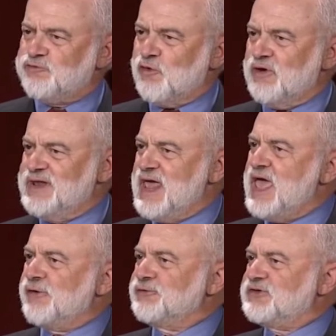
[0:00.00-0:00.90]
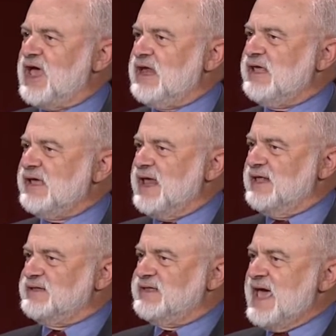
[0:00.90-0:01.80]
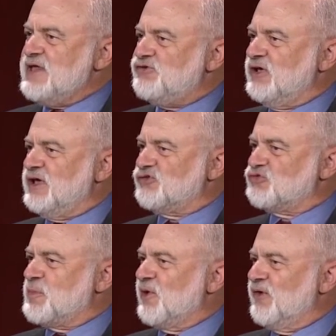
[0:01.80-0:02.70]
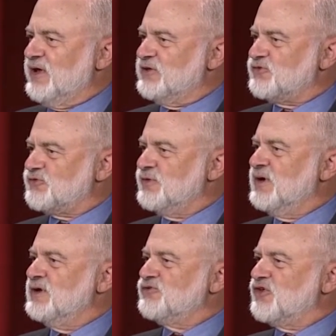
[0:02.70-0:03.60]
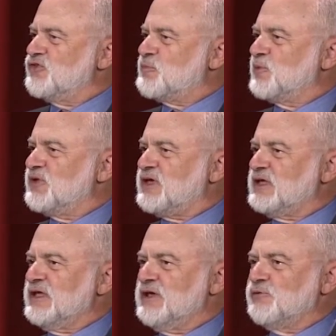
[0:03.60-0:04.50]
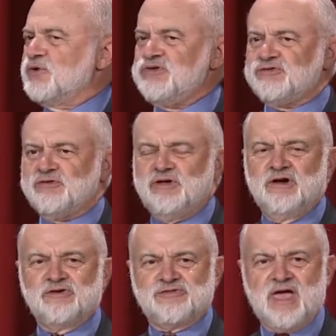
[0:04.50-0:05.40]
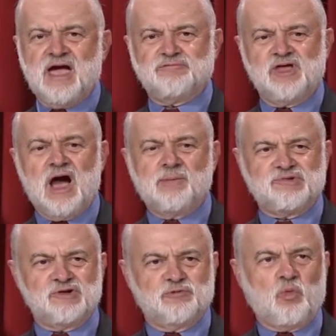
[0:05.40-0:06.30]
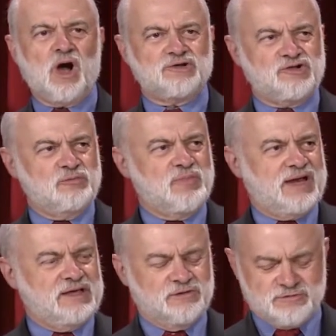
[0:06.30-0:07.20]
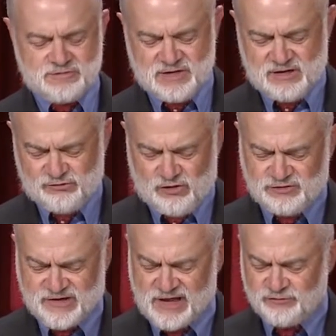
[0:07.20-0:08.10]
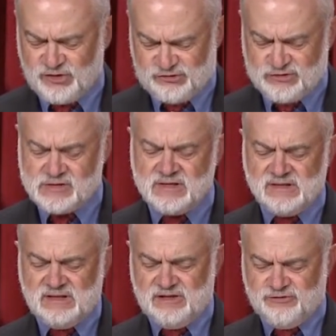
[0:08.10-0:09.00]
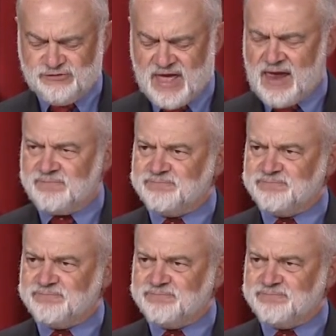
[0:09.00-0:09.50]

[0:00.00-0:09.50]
for an entertaining and engaging experience since particularly in recent years they have the option of watching many other things on television instead.